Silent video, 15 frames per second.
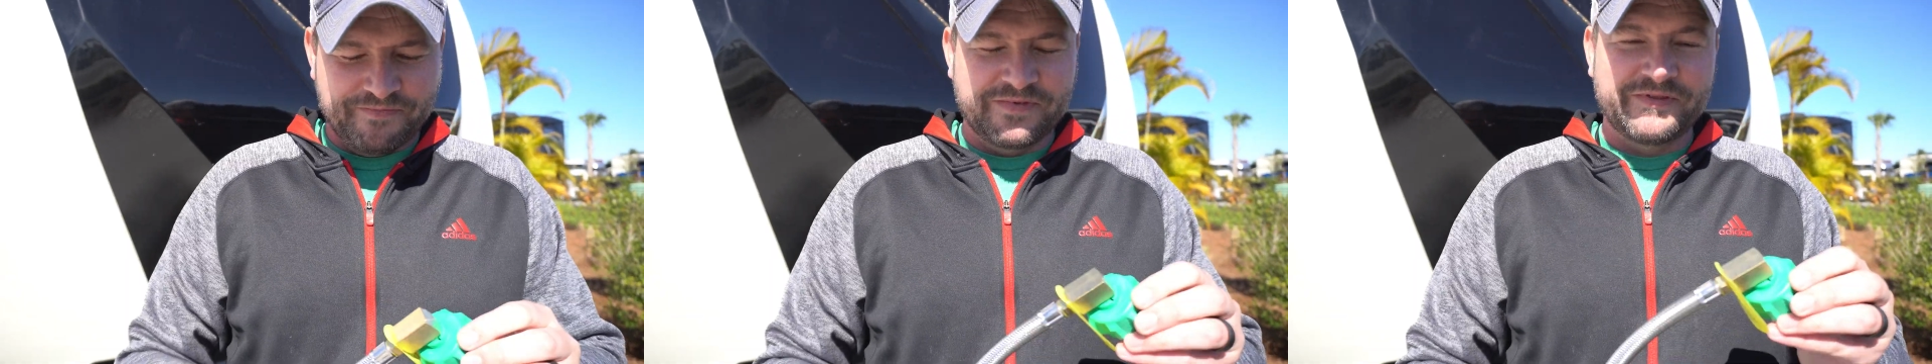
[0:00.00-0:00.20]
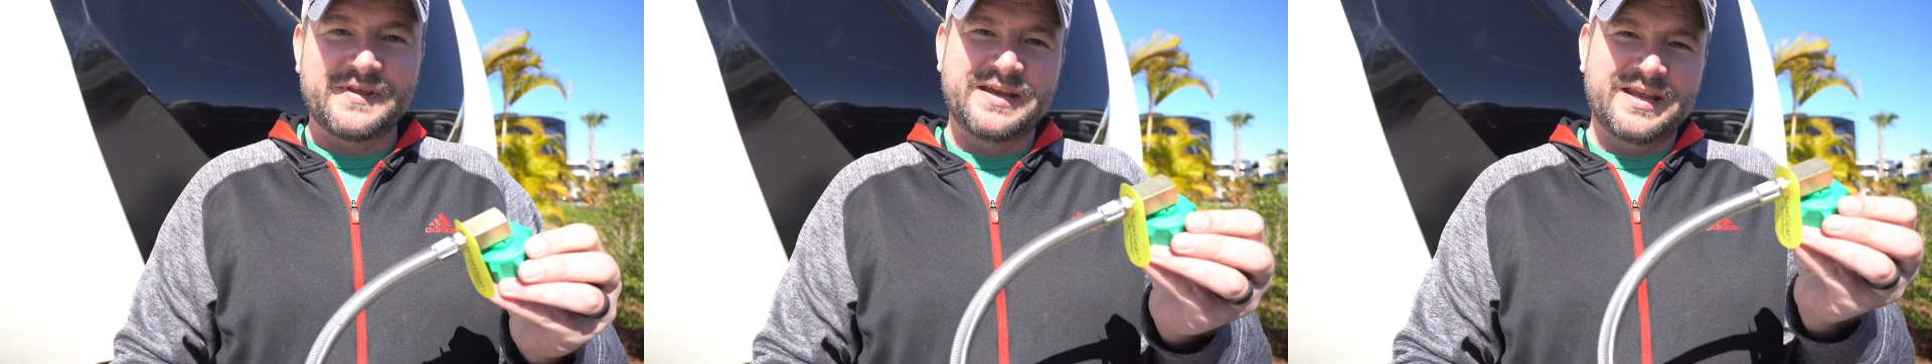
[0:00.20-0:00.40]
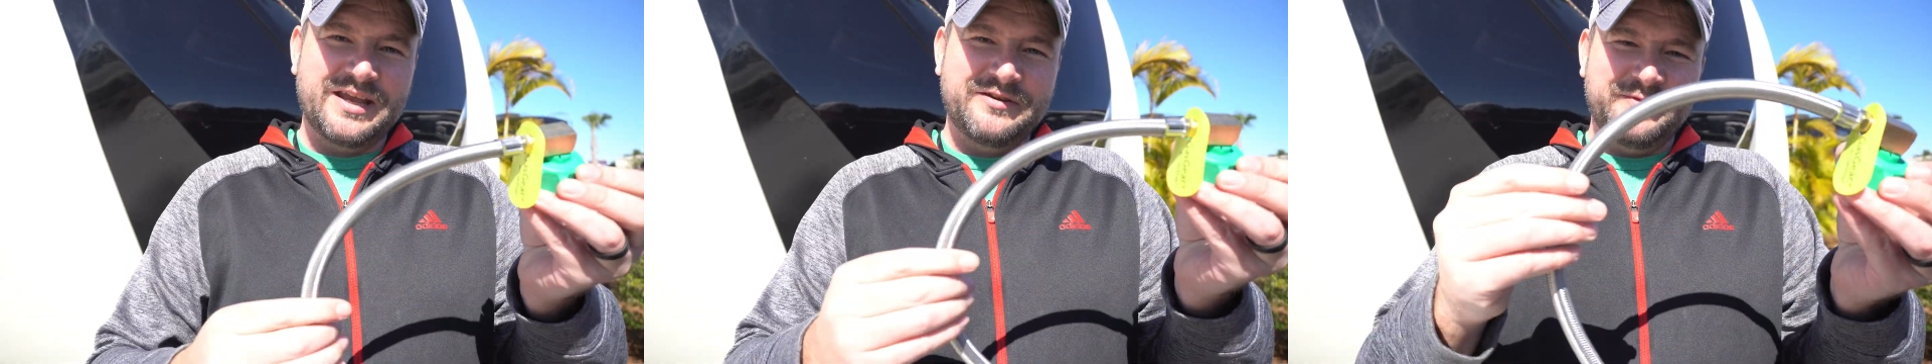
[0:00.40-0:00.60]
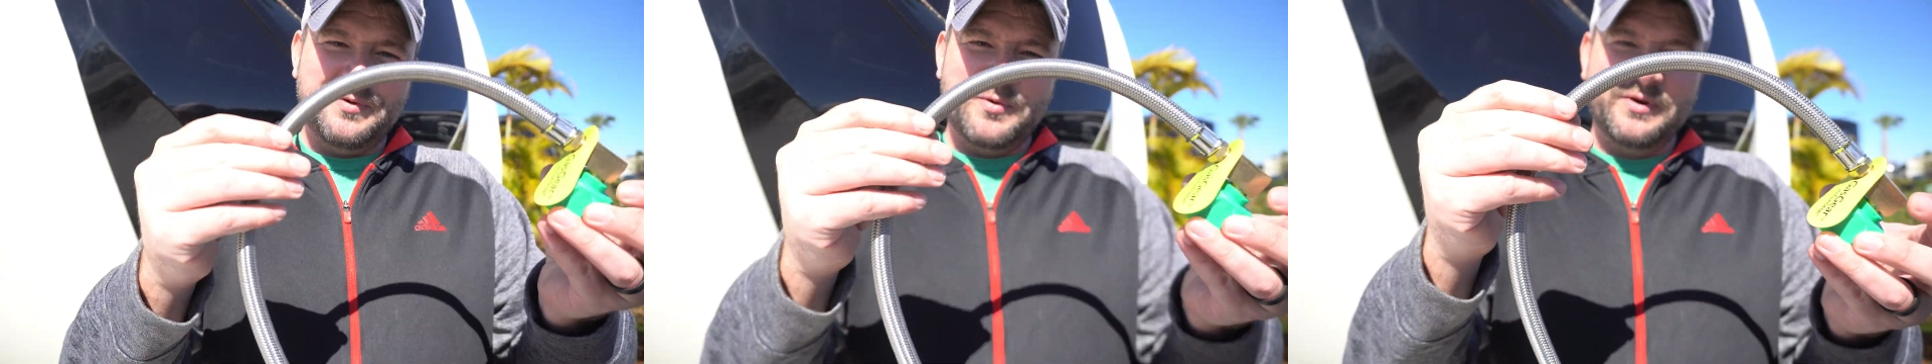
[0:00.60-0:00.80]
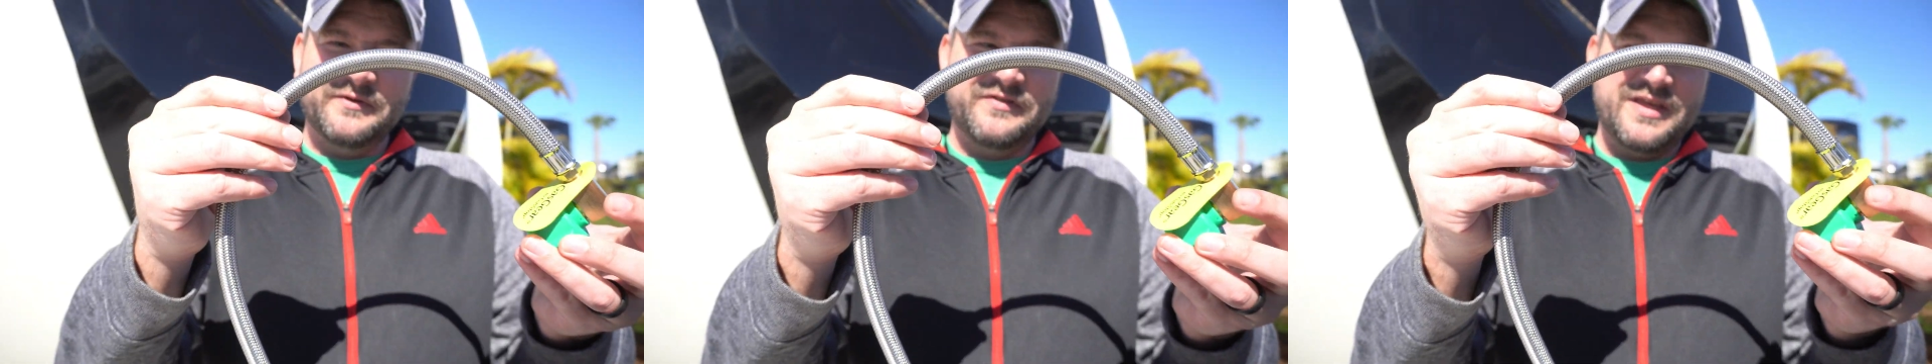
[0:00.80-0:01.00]
They gave me
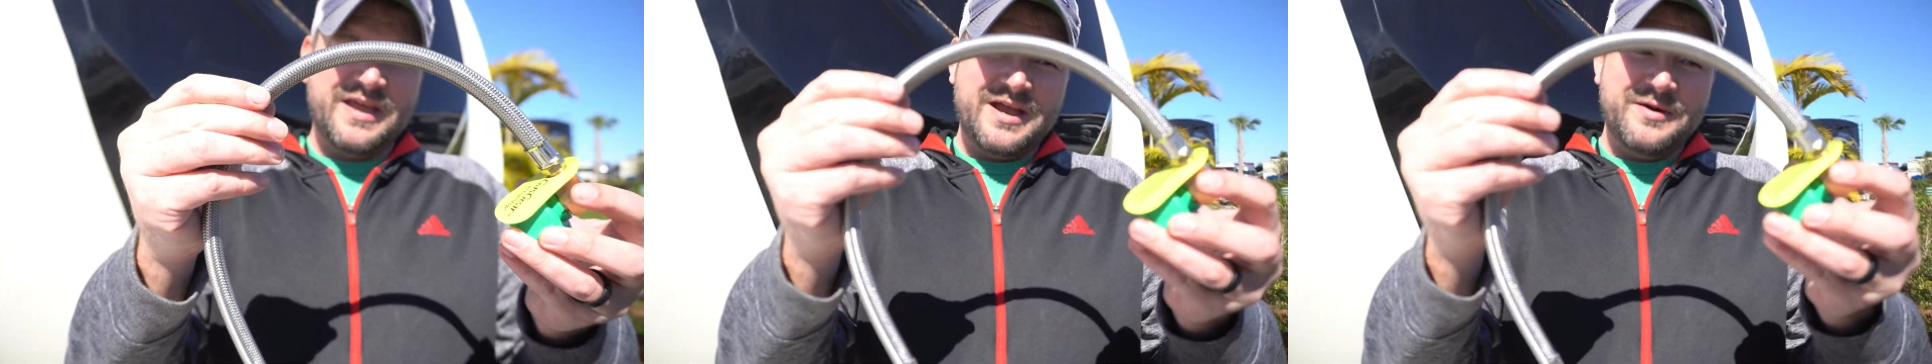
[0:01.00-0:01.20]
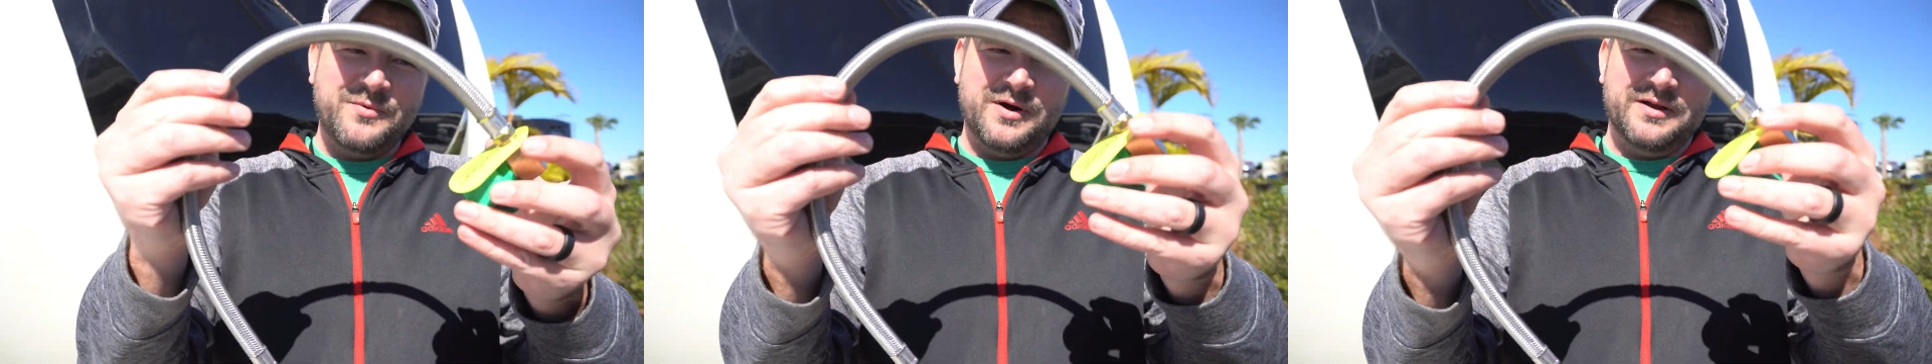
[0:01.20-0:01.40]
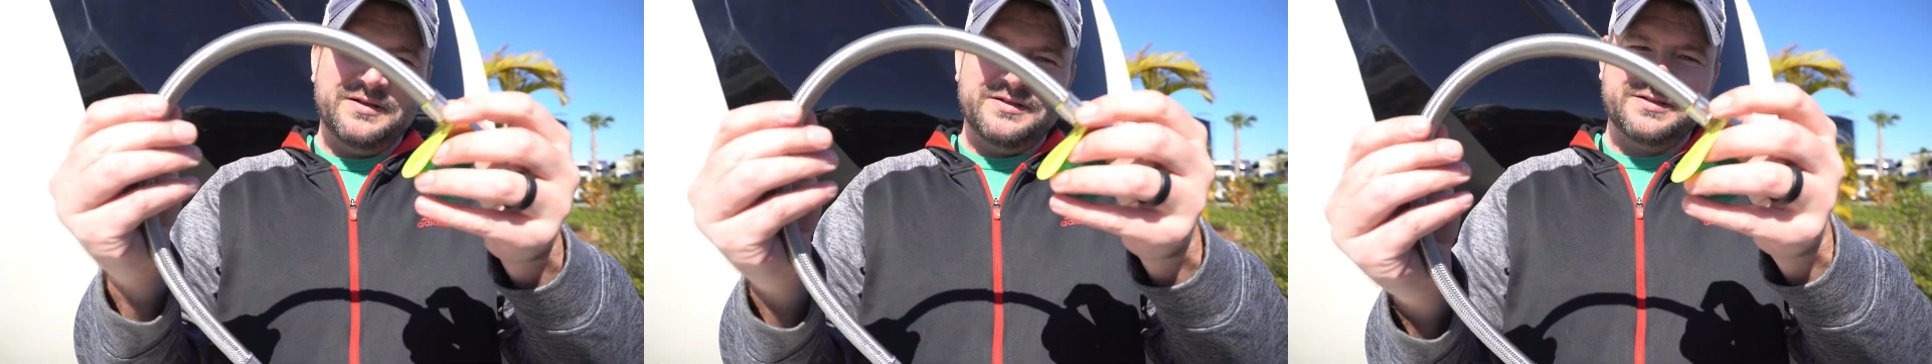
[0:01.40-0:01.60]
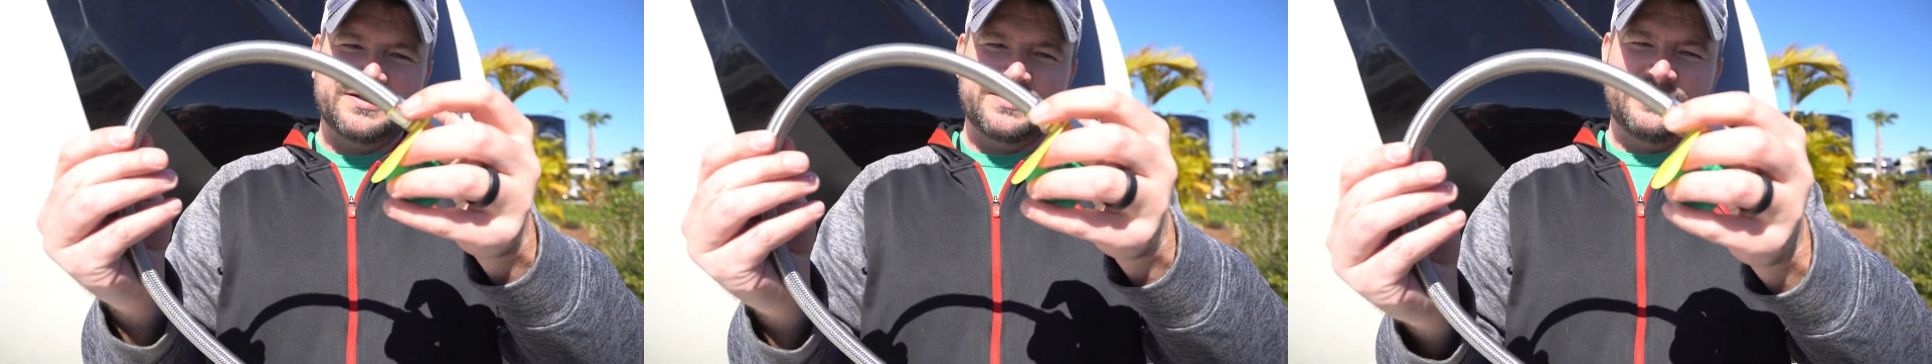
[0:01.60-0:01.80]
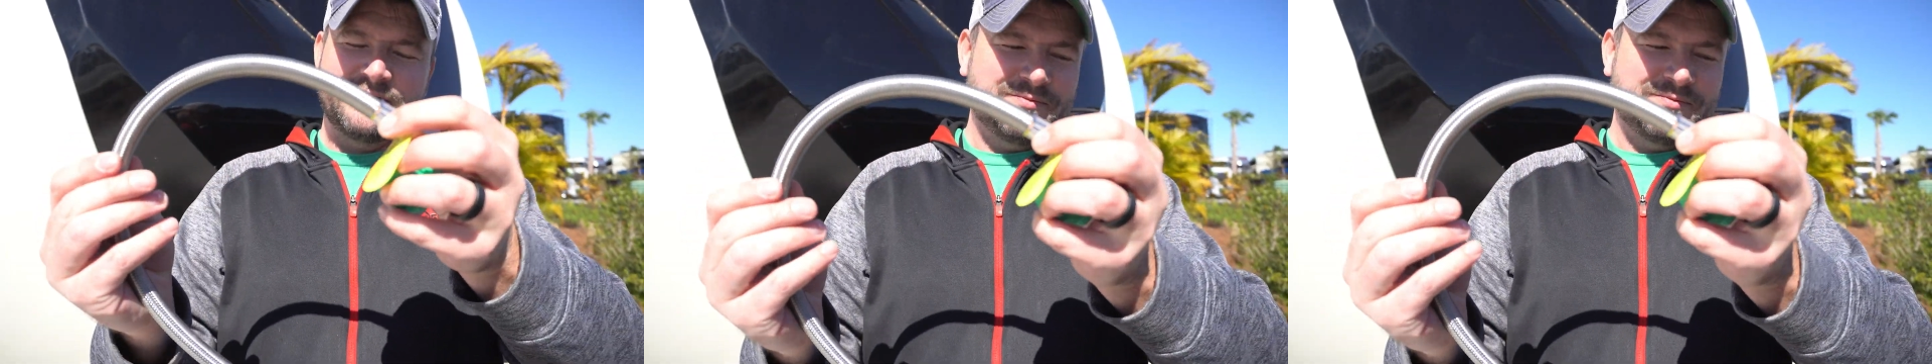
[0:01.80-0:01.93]
one of their ones,